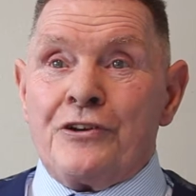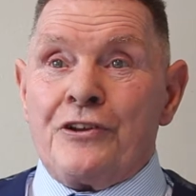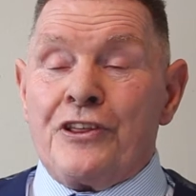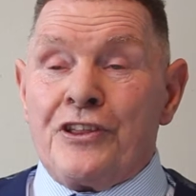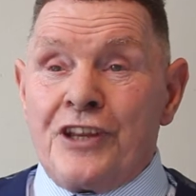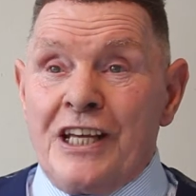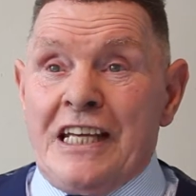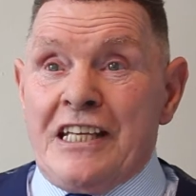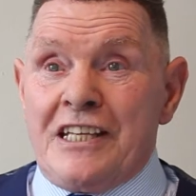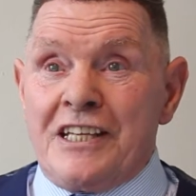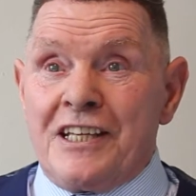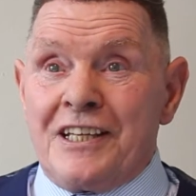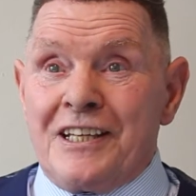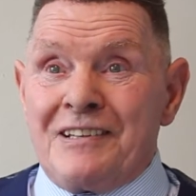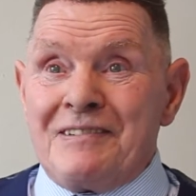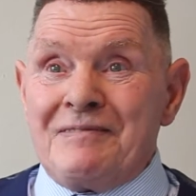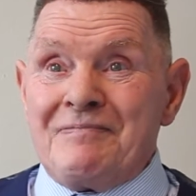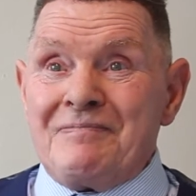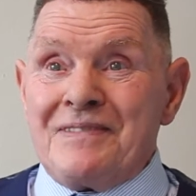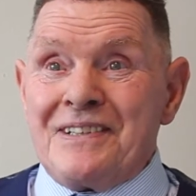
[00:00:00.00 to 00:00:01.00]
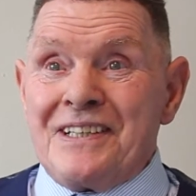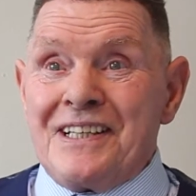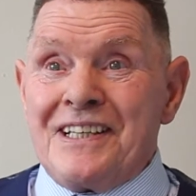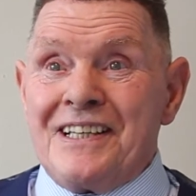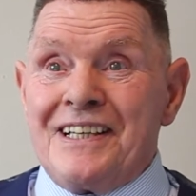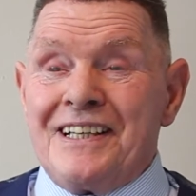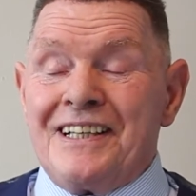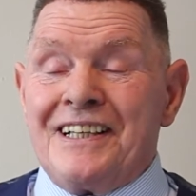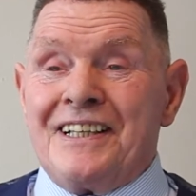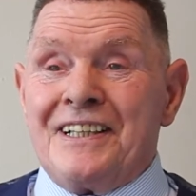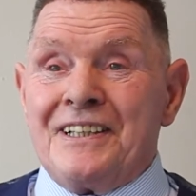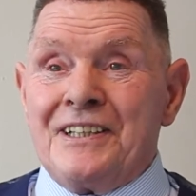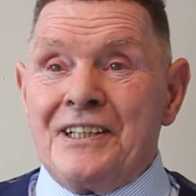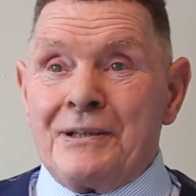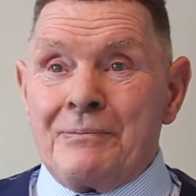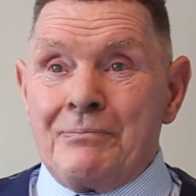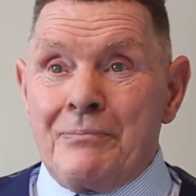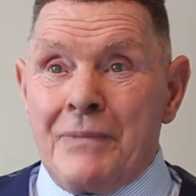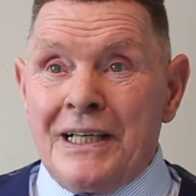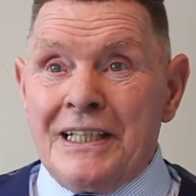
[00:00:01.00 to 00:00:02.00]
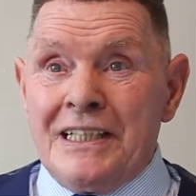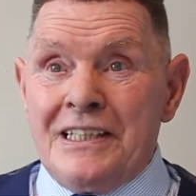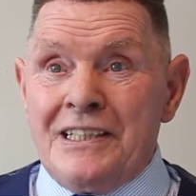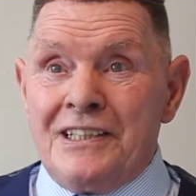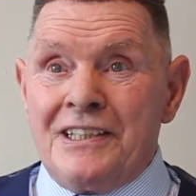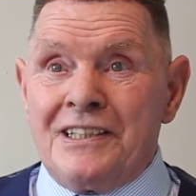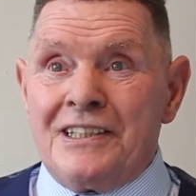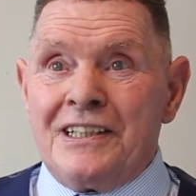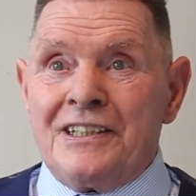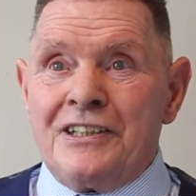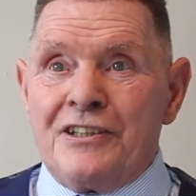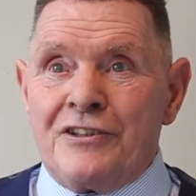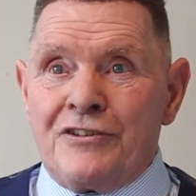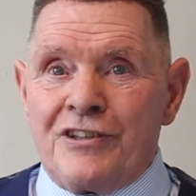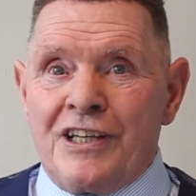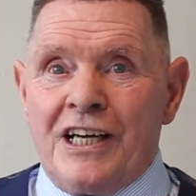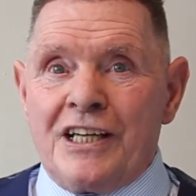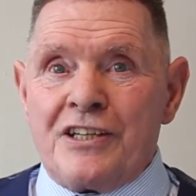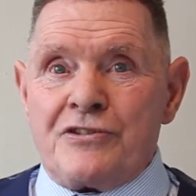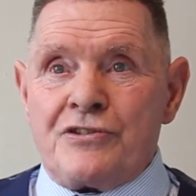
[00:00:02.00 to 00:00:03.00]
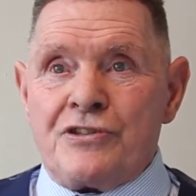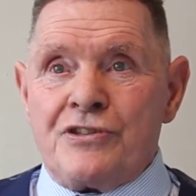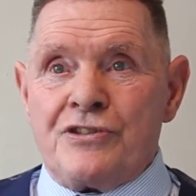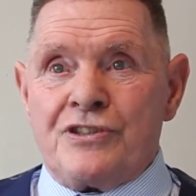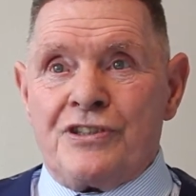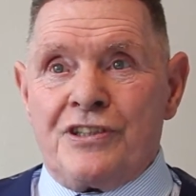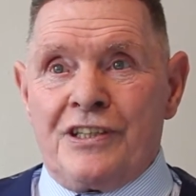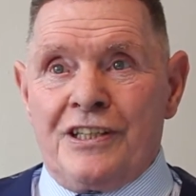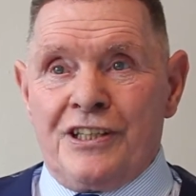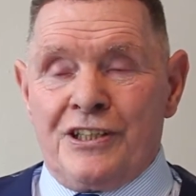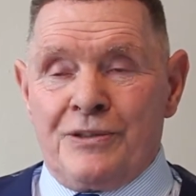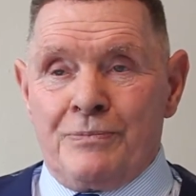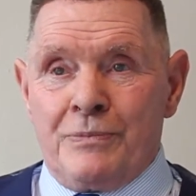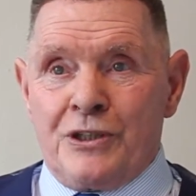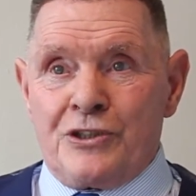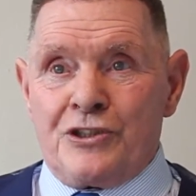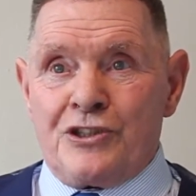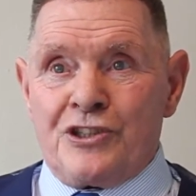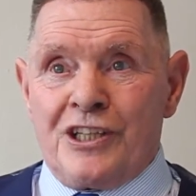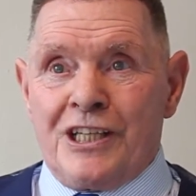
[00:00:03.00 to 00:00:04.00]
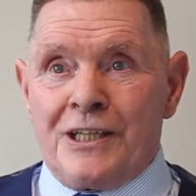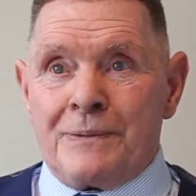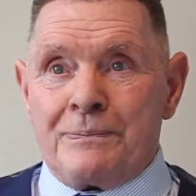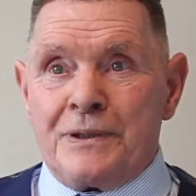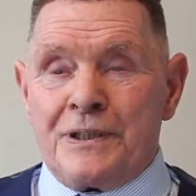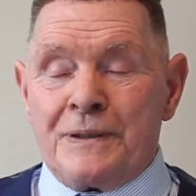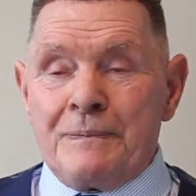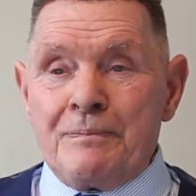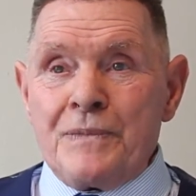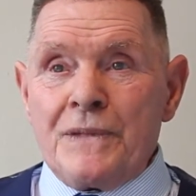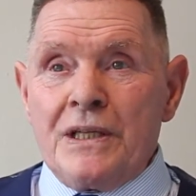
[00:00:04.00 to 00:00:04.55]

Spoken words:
thinking and their mind and the reactions is much sharper.